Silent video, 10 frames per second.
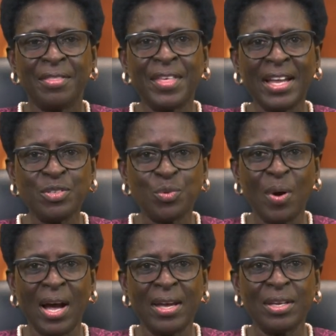That is
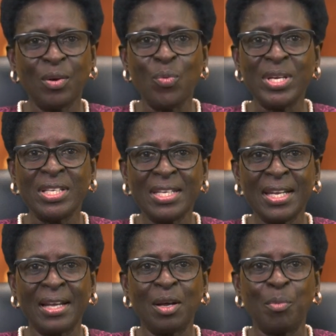why we need
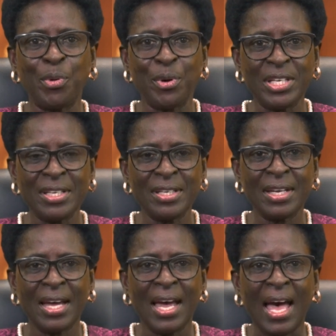an upgraded
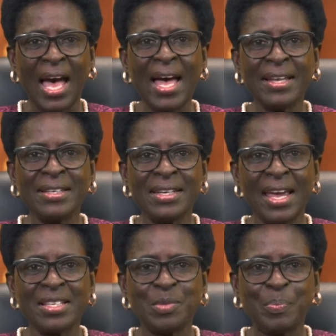and
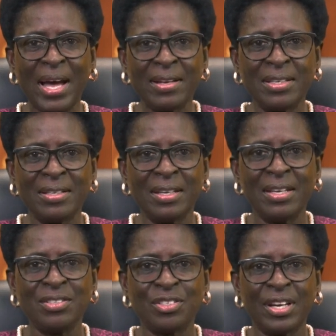expanded
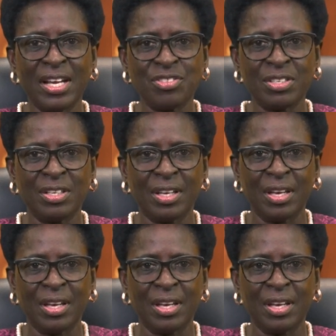international